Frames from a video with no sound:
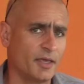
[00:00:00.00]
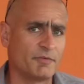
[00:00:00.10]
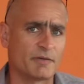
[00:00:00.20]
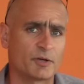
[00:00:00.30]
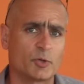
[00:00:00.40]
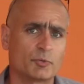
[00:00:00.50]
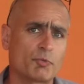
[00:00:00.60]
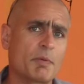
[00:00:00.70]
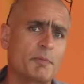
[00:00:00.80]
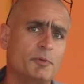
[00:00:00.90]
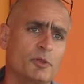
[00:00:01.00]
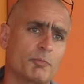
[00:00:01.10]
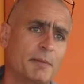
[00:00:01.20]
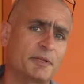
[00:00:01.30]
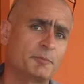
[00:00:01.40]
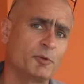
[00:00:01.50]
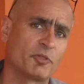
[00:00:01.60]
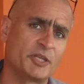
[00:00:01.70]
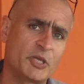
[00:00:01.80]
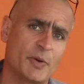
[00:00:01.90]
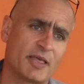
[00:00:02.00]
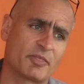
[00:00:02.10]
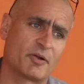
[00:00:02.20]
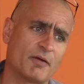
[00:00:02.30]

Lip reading: If you ever go to swimming pools, public pools in the US,